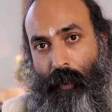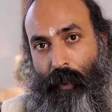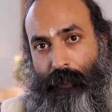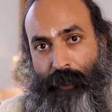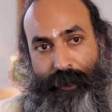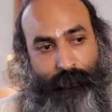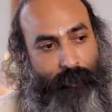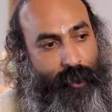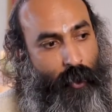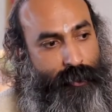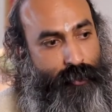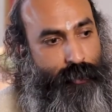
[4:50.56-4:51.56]
or which
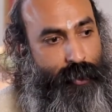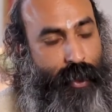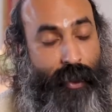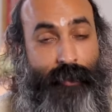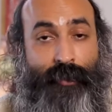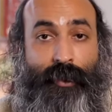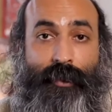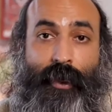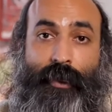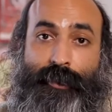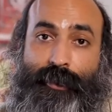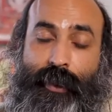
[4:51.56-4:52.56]
belongs to the
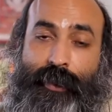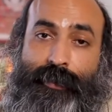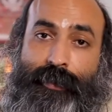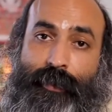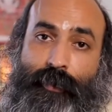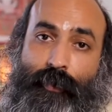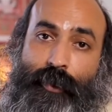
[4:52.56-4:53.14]
Neanderthals, let's say,